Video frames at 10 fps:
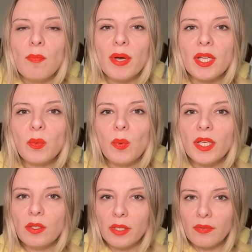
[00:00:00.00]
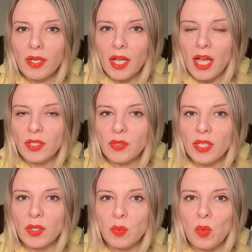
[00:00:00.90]
But when you live in a country
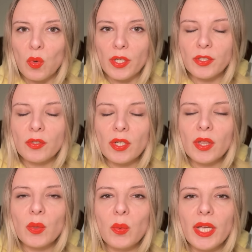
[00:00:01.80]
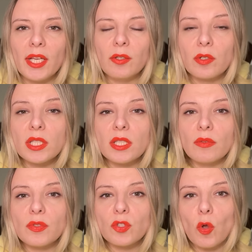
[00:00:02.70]
at war, during the week you receive
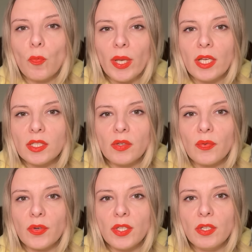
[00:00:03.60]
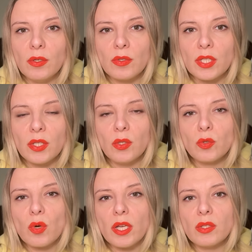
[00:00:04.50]
so many different news and you
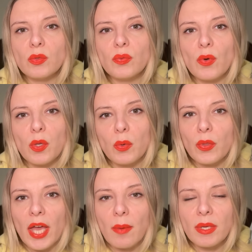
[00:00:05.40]
try to follow them.